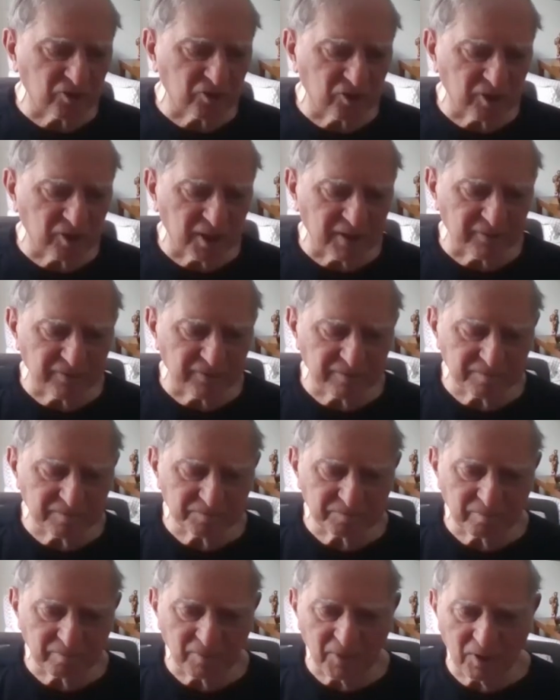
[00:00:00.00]
stuff,
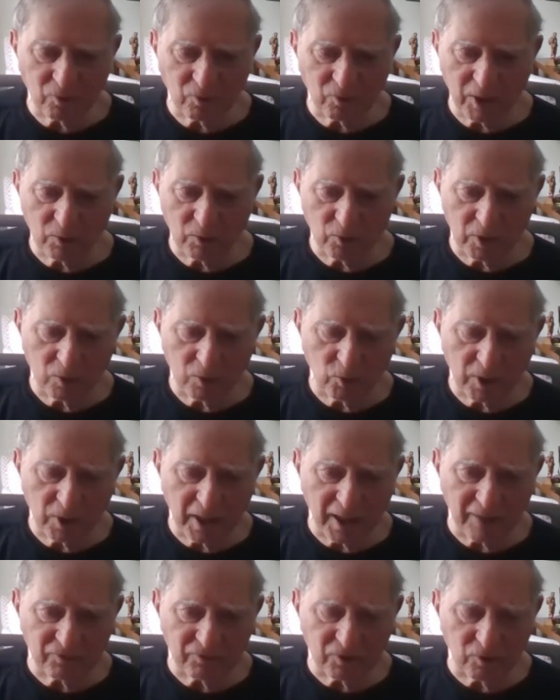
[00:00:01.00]
we, we would
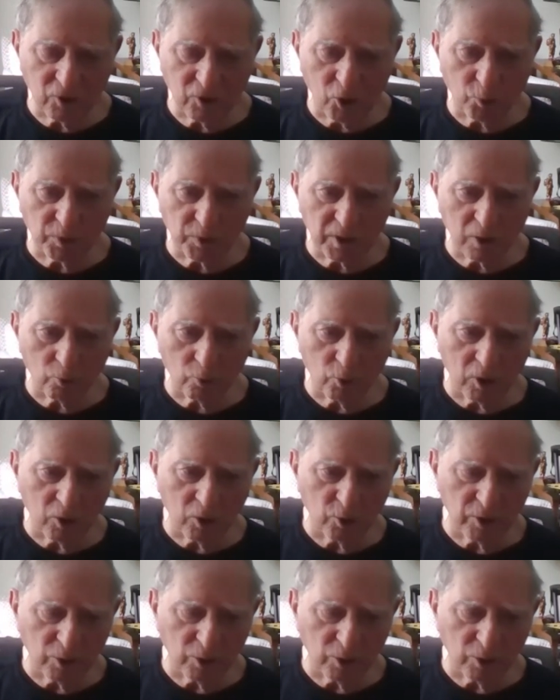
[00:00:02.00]
have to open a road.